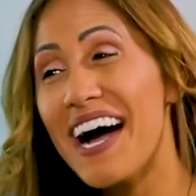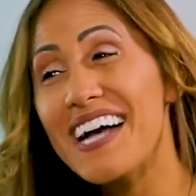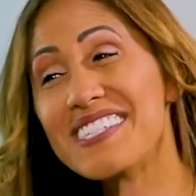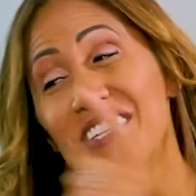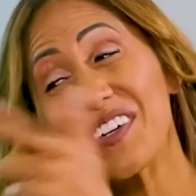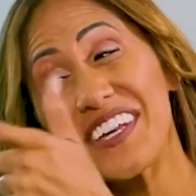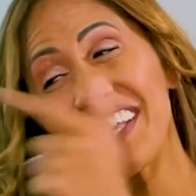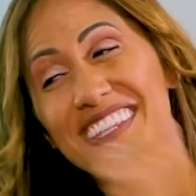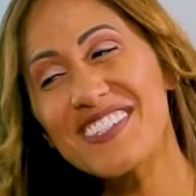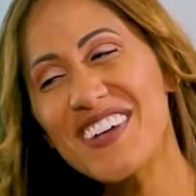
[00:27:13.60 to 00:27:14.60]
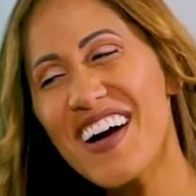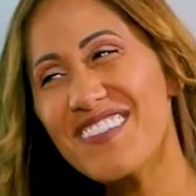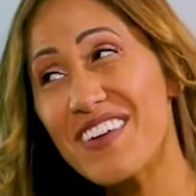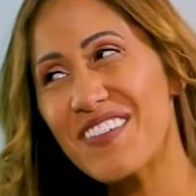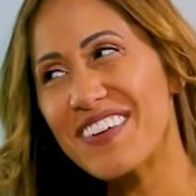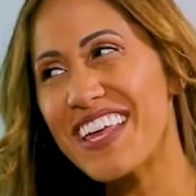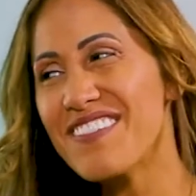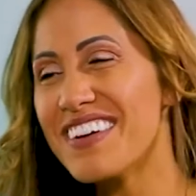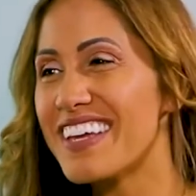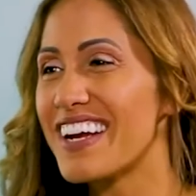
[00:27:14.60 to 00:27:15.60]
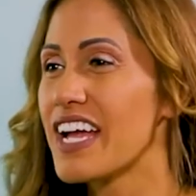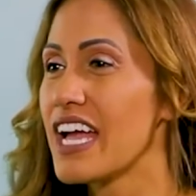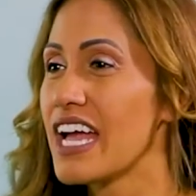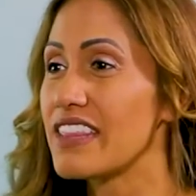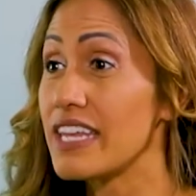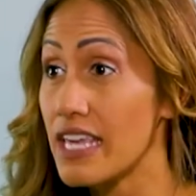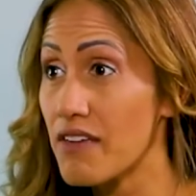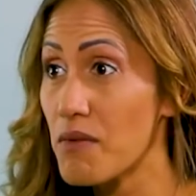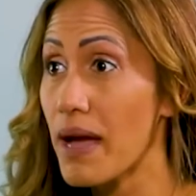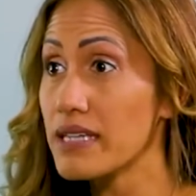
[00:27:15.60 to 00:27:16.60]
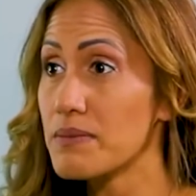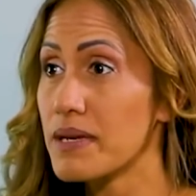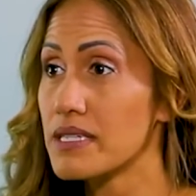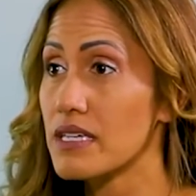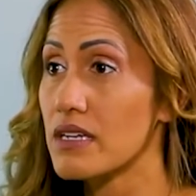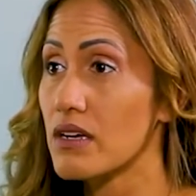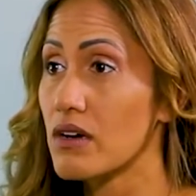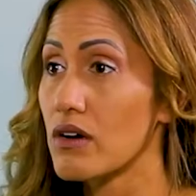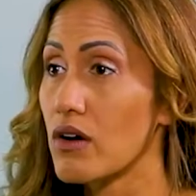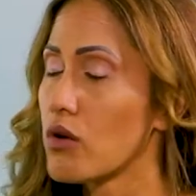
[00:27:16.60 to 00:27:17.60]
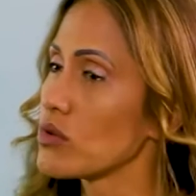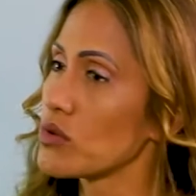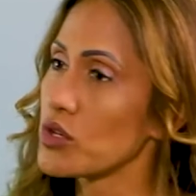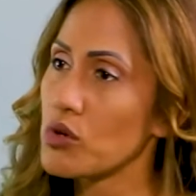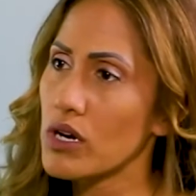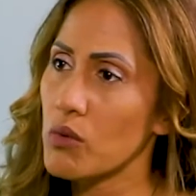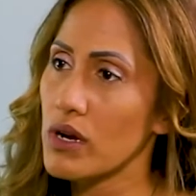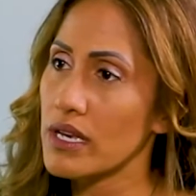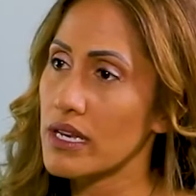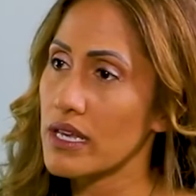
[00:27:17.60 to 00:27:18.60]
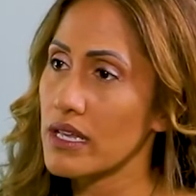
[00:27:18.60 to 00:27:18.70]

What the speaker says: I said, you're going to get the job. I put my name on there. Then he gave it back to me. I said, oh, no, you got to walk it in.